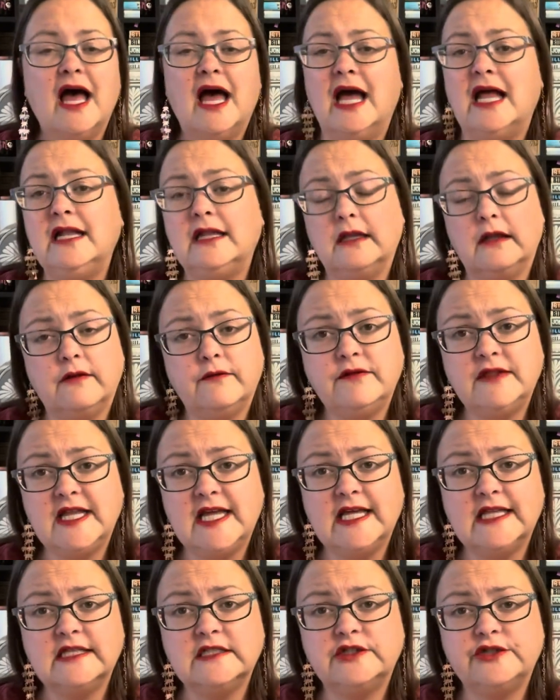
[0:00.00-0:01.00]
I loved the
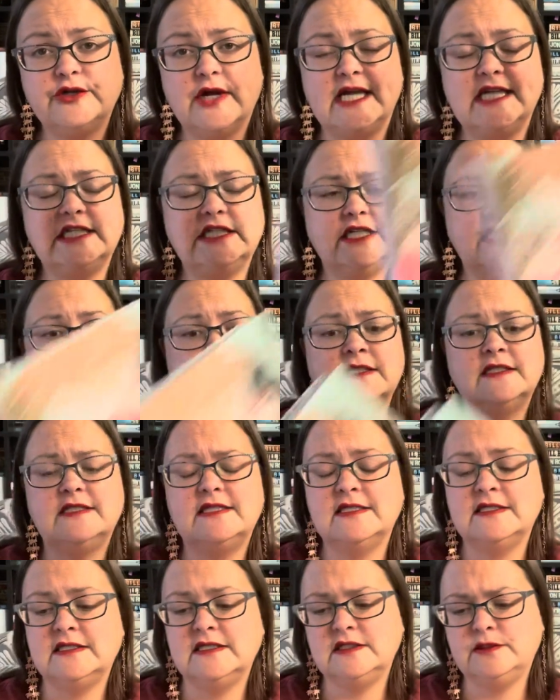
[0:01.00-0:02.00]
illustrations.
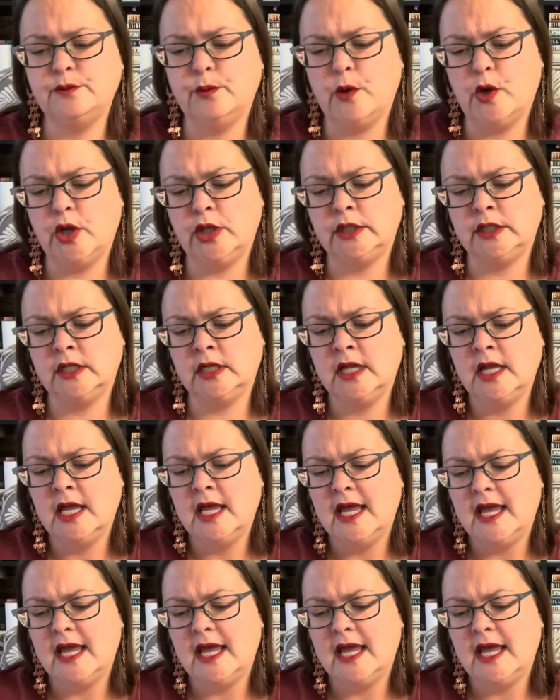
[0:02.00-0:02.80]
There's this one